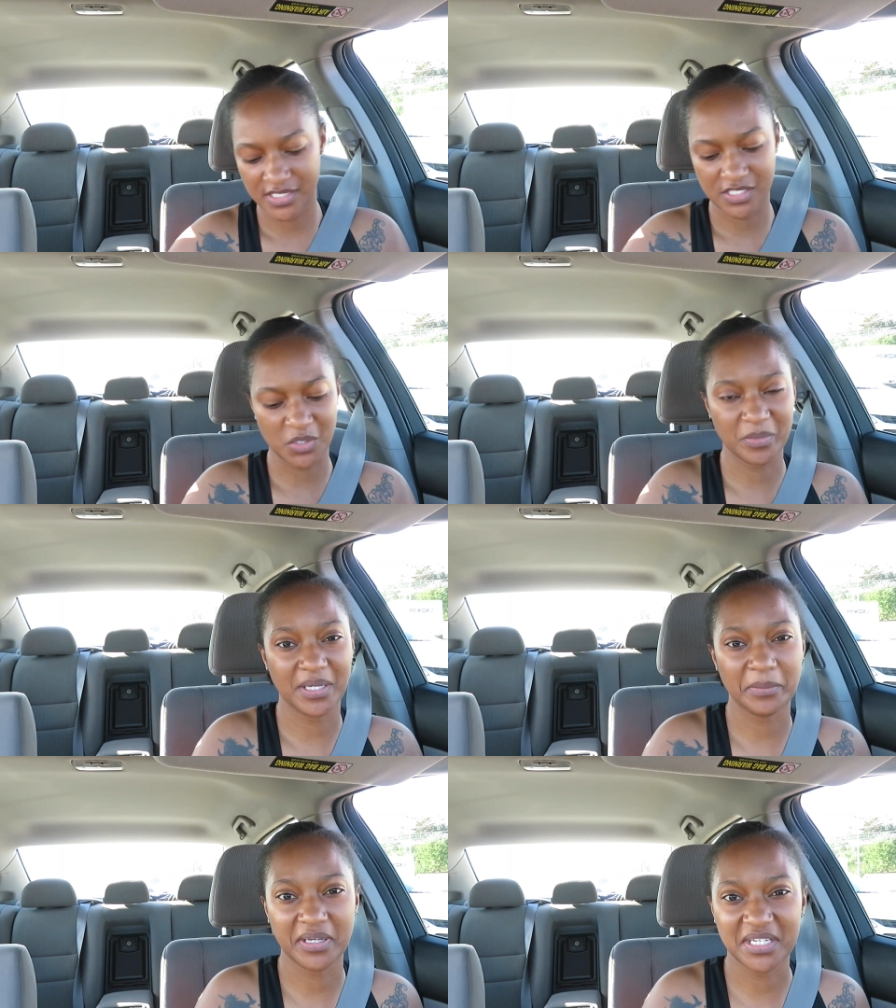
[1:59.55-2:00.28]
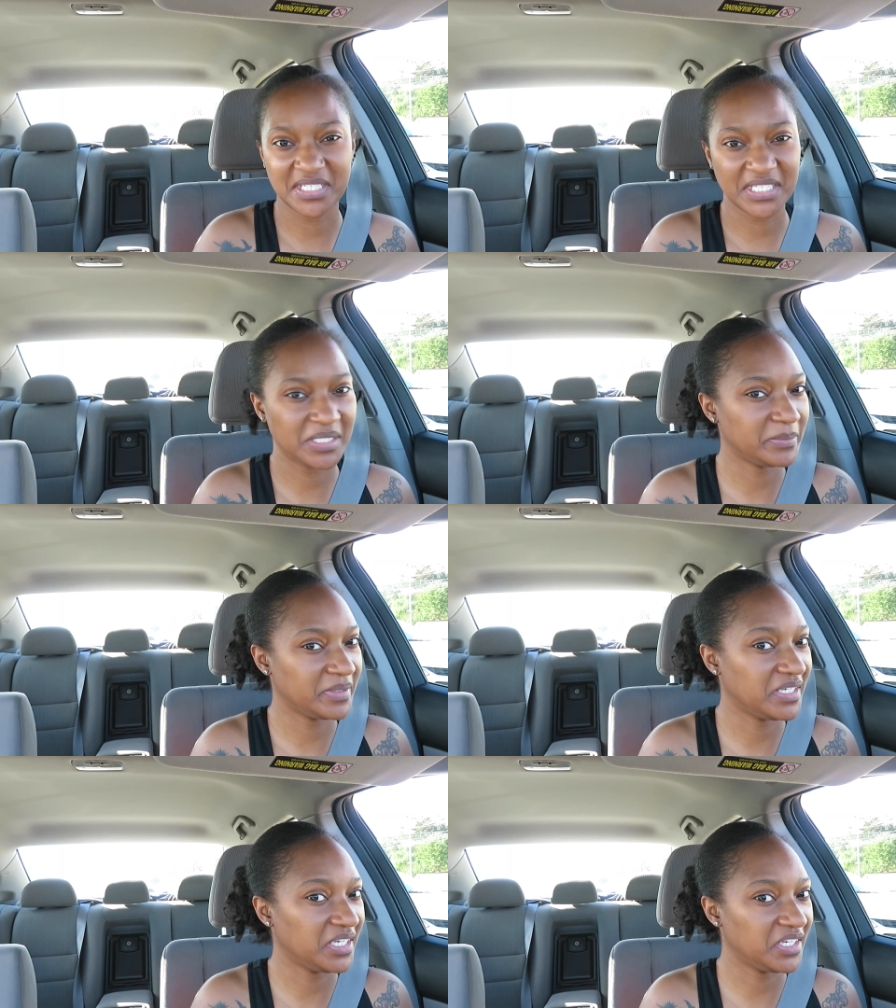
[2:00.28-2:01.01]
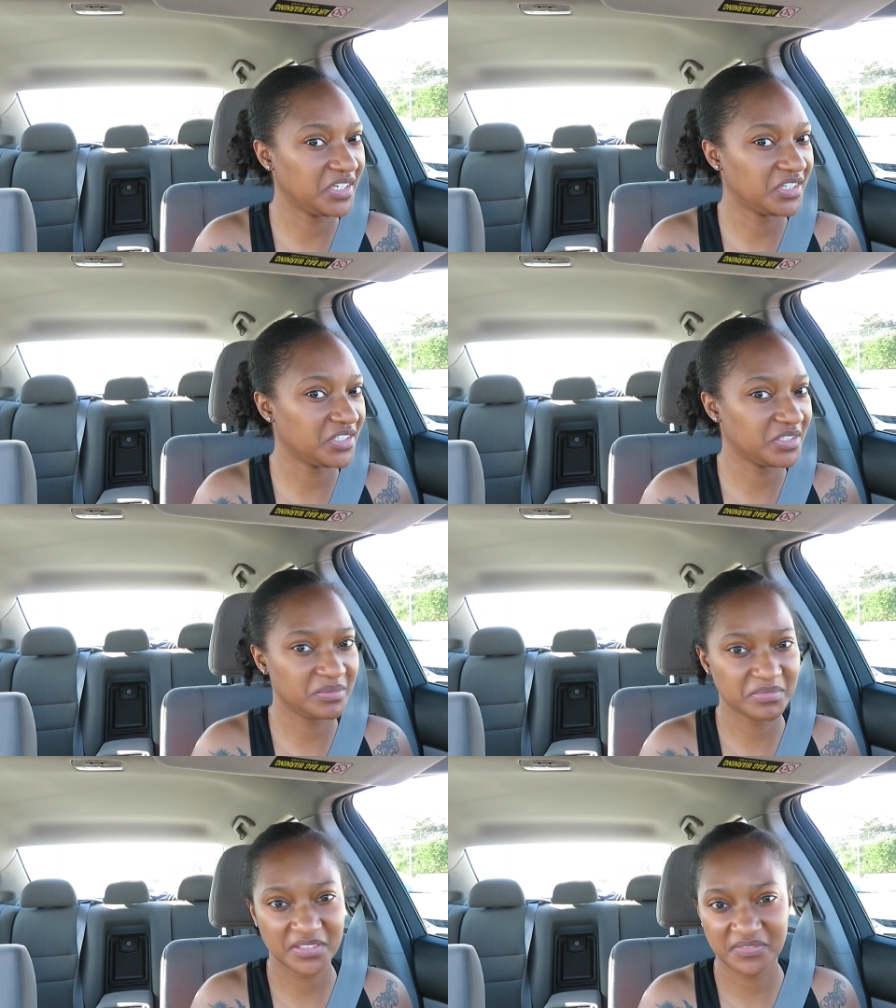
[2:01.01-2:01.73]
Don't mind my
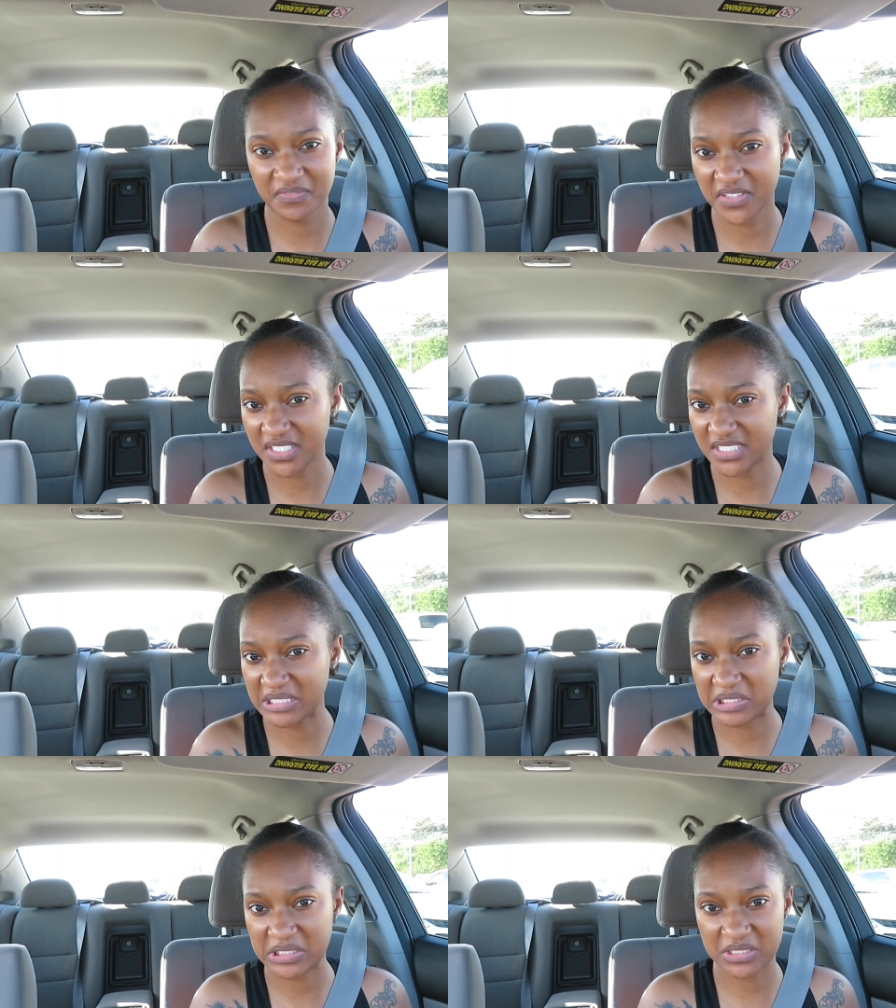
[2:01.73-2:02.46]
hair, my face.